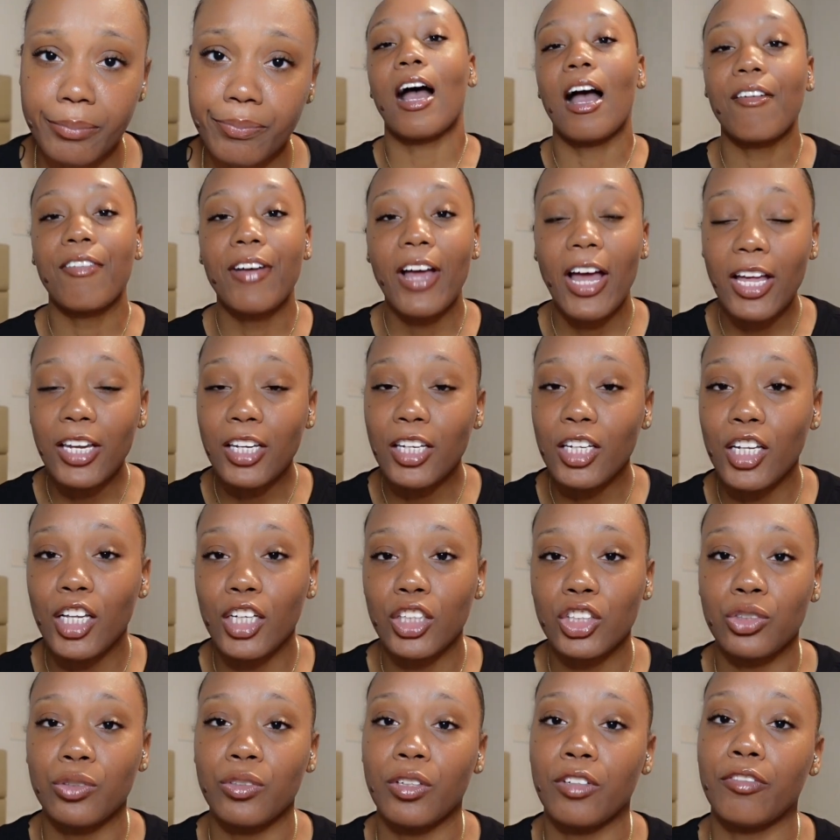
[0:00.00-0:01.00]
I've had the
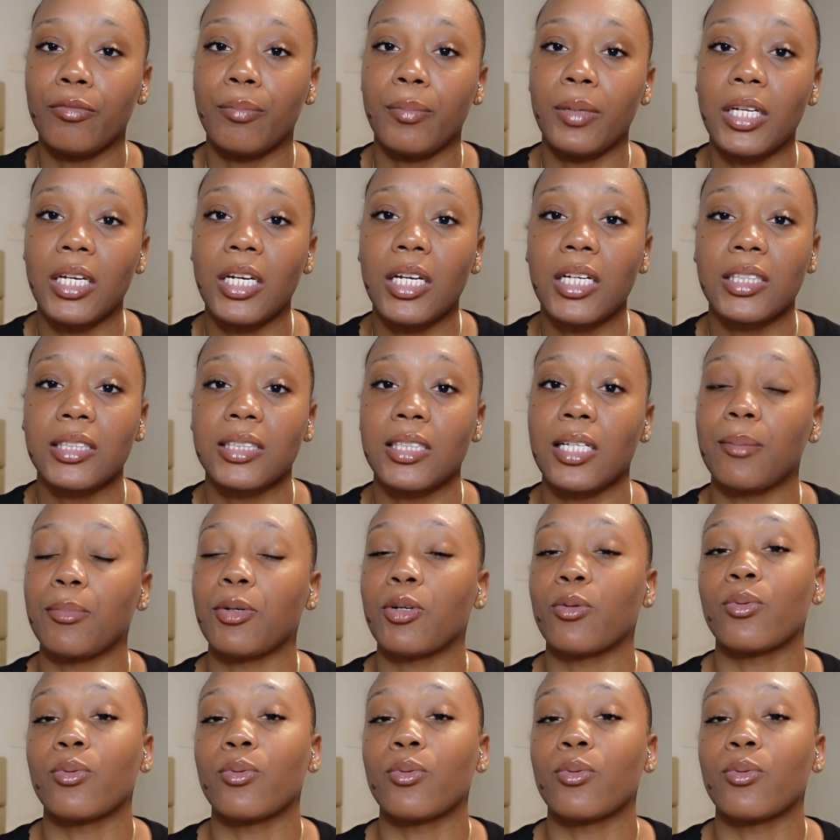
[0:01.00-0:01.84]
luxury of meeting some in